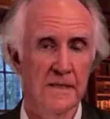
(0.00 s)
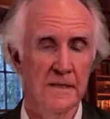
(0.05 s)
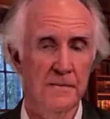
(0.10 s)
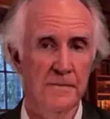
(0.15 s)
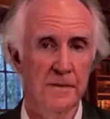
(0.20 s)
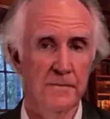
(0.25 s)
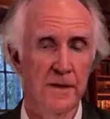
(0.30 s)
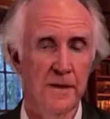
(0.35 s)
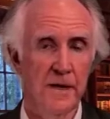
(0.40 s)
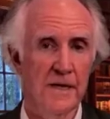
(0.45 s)

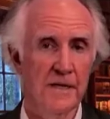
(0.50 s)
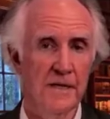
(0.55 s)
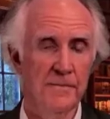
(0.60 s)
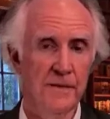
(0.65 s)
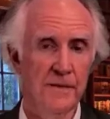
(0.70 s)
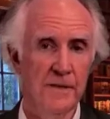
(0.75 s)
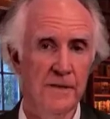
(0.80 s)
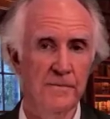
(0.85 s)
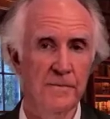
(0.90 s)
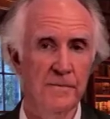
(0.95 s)
But by him
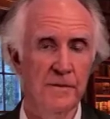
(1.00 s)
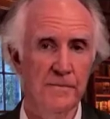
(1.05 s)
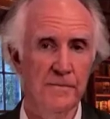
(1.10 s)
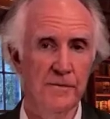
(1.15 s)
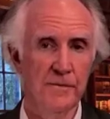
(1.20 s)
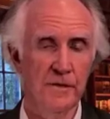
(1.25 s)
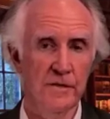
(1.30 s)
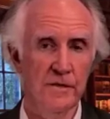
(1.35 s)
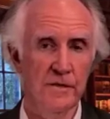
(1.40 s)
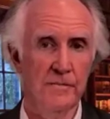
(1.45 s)
then being
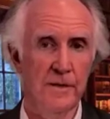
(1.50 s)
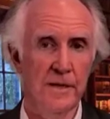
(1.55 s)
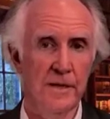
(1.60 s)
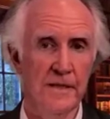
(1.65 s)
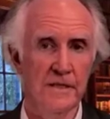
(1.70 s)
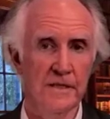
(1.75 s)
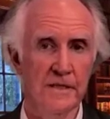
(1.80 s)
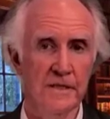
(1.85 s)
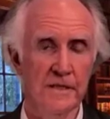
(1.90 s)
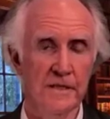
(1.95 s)
put on the
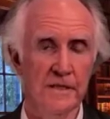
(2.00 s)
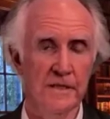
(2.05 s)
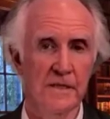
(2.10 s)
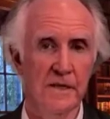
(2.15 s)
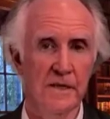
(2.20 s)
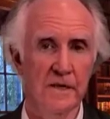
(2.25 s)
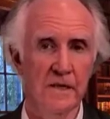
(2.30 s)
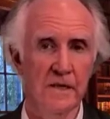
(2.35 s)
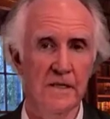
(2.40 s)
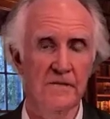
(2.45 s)
bench and
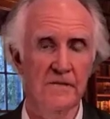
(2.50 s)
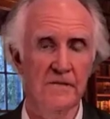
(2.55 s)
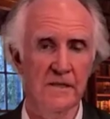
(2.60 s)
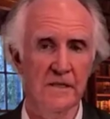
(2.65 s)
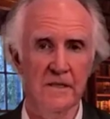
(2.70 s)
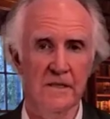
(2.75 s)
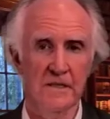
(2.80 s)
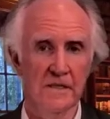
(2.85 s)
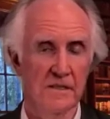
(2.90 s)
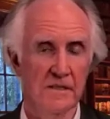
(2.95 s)
not leaving,
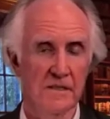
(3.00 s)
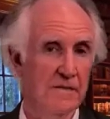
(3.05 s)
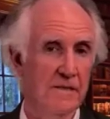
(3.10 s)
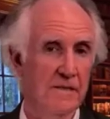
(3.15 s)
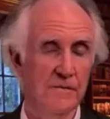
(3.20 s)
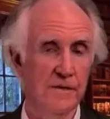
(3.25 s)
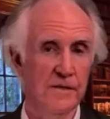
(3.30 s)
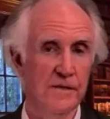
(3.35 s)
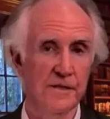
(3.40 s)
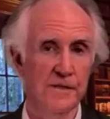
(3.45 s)
because
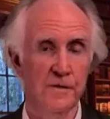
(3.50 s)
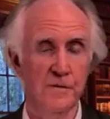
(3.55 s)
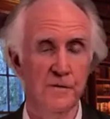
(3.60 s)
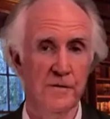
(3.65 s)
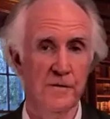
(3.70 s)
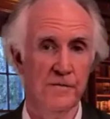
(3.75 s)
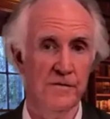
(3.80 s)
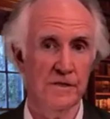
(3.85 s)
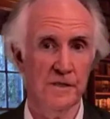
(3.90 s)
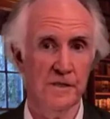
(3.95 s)
what do you do
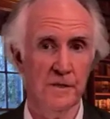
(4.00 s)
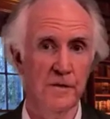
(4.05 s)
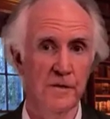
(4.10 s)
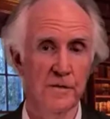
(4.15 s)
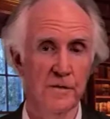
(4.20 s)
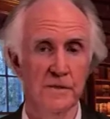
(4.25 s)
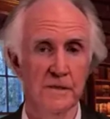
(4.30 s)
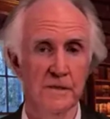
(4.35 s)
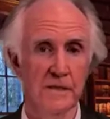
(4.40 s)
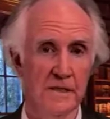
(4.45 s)
if you're a
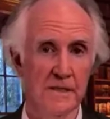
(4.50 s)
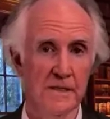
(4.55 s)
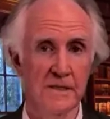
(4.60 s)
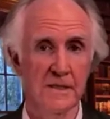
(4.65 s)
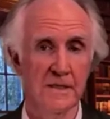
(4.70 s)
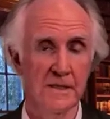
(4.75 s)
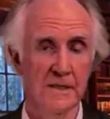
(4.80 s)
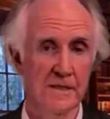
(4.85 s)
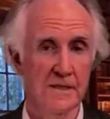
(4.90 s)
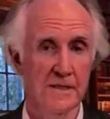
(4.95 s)
suburban
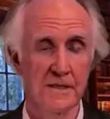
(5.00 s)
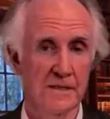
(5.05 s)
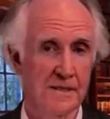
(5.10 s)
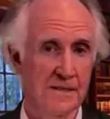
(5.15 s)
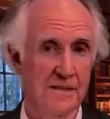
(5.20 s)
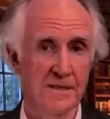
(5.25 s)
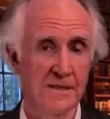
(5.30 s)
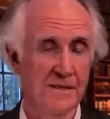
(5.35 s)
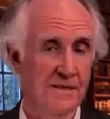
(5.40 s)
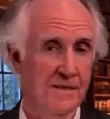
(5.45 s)
solicitor?
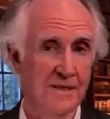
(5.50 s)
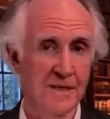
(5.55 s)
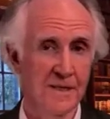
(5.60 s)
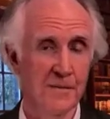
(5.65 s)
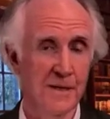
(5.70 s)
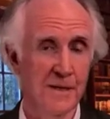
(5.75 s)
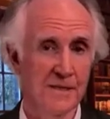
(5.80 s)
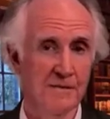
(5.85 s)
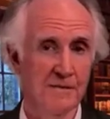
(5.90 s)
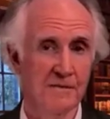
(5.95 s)
You go
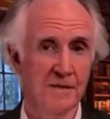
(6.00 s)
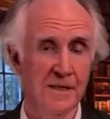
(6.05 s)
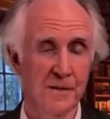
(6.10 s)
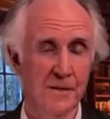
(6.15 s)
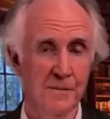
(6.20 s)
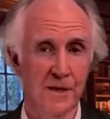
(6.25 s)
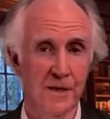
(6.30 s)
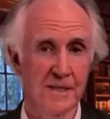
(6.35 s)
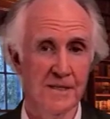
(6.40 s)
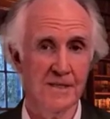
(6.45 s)
back to running a
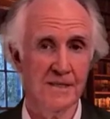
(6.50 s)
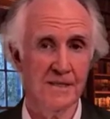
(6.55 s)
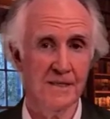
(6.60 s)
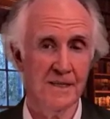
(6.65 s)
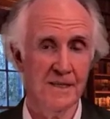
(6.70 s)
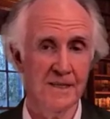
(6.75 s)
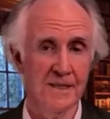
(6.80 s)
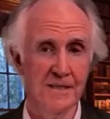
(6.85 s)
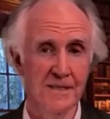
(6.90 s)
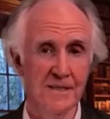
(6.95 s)
practice
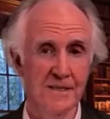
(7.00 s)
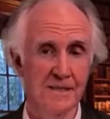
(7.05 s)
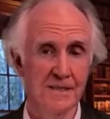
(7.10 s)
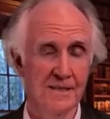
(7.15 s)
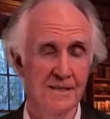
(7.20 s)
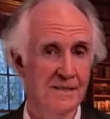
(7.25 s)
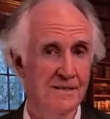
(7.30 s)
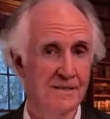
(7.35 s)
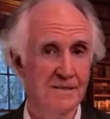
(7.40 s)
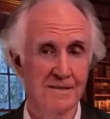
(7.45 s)
again? And
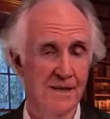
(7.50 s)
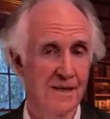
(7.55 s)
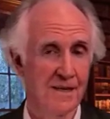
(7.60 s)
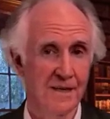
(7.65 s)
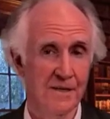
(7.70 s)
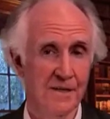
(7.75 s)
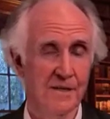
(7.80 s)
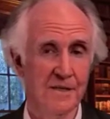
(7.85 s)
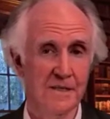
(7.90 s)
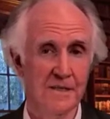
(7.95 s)
I
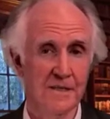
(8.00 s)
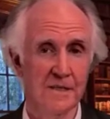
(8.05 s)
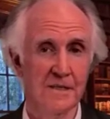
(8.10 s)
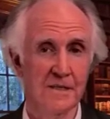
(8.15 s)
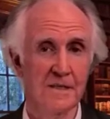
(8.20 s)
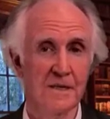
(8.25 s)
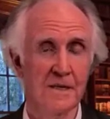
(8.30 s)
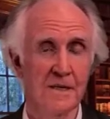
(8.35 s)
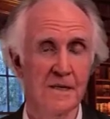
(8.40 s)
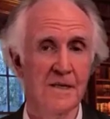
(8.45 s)
don't think so.
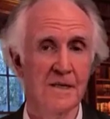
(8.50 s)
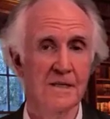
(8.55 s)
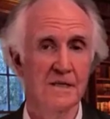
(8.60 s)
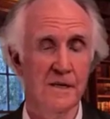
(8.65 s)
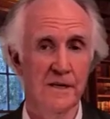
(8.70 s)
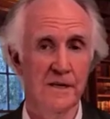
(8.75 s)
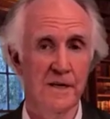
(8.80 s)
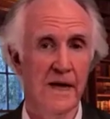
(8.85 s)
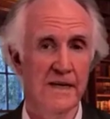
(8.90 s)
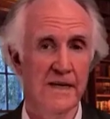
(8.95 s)
So
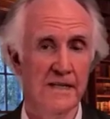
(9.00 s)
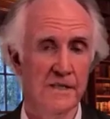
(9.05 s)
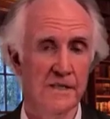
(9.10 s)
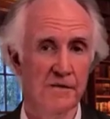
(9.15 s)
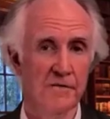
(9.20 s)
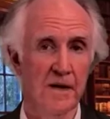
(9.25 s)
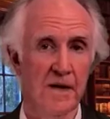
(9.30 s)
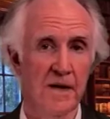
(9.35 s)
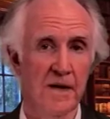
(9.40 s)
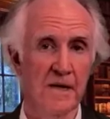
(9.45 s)
he hangs
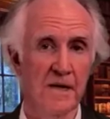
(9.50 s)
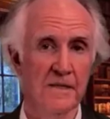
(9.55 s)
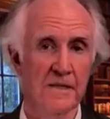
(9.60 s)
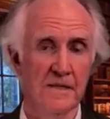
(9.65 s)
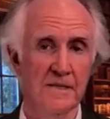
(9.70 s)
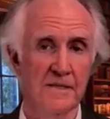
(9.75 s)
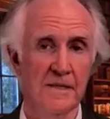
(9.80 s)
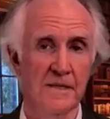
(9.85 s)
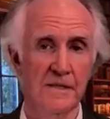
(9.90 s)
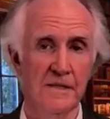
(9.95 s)
around,
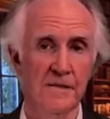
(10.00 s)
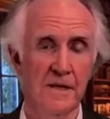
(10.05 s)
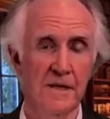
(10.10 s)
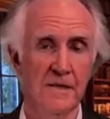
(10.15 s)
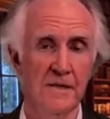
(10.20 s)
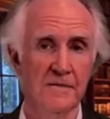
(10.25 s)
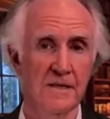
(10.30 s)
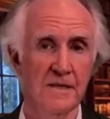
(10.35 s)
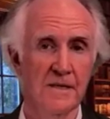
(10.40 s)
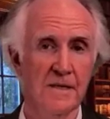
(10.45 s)
and then you
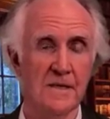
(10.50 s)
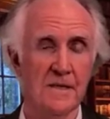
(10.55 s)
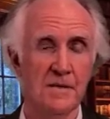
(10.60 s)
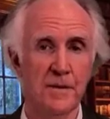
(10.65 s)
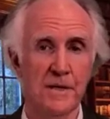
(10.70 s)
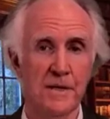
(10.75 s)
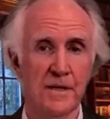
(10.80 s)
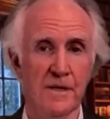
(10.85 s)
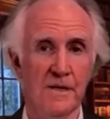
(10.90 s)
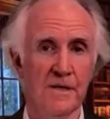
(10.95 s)
have
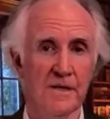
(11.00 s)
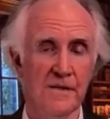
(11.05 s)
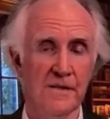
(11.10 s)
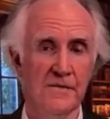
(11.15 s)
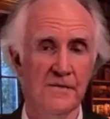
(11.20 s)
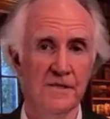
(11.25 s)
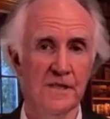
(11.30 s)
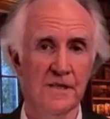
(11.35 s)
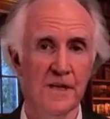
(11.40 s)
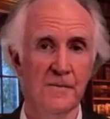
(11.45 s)
Peacock
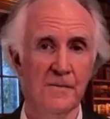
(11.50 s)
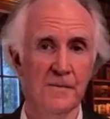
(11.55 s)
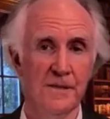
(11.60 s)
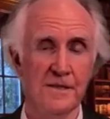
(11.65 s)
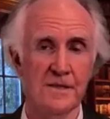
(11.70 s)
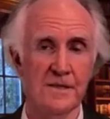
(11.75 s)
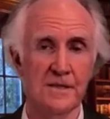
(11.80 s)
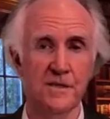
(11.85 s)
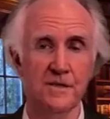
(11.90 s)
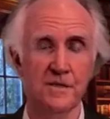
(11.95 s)
gives up,
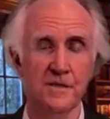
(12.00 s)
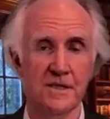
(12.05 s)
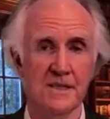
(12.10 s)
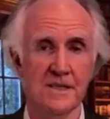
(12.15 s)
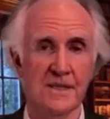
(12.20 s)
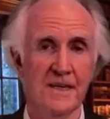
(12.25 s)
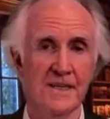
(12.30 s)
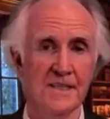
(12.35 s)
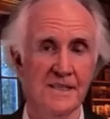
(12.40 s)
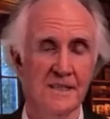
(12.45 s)
then Houston
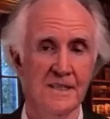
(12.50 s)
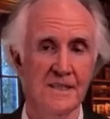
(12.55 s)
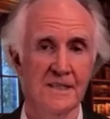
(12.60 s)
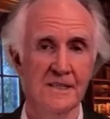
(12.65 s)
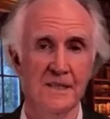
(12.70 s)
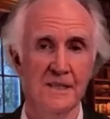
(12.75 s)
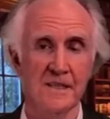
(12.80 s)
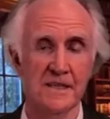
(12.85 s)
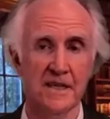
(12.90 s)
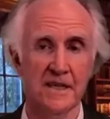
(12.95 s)
gets in, and
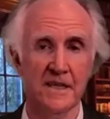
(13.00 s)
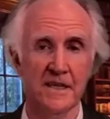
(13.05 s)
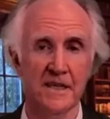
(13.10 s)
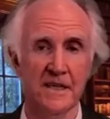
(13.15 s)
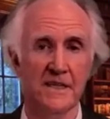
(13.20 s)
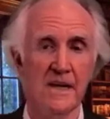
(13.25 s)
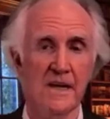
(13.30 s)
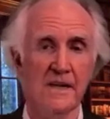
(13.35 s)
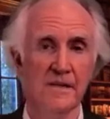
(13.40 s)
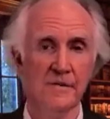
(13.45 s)
then you get
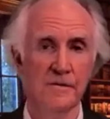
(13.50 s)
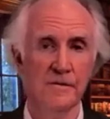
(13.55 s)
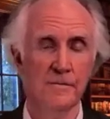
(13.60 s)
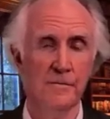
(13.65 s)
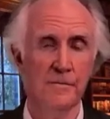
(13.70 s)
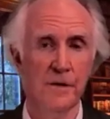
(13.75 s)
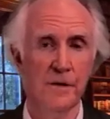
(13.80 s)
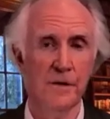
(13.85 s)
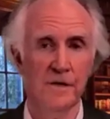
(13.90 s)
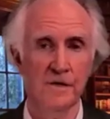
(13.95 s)
Downer
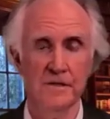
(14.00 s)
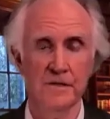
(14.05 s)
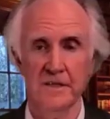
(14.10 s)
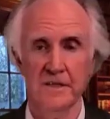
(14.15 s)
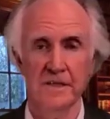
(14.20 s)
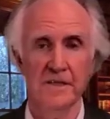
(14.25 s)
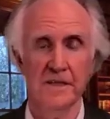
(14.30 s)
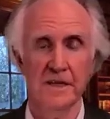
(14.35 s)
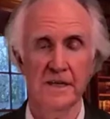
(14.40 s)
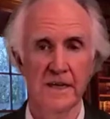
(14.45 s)
implodes,
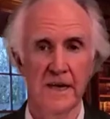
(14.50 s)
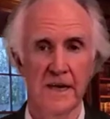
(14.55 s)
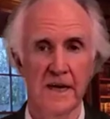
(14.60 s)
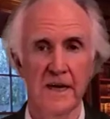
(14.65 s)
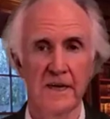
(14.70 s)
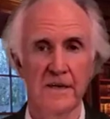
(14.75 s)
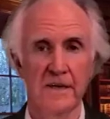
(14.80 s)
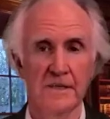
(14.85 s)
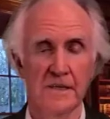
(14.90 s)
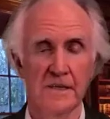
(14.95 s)
then you get
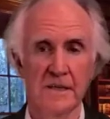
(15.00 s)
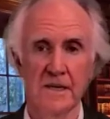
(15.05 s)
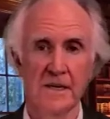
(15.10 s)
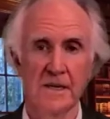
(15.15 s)
Howard.